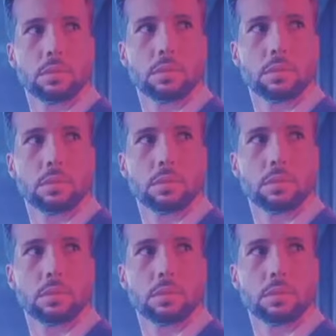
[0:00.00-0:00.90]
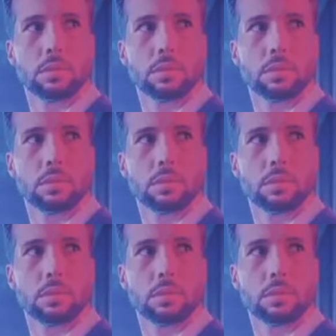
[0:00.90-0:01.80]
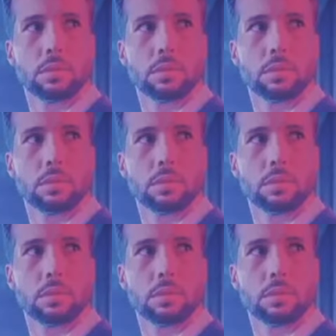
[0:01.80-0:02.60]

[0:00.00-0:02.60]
(not speaking)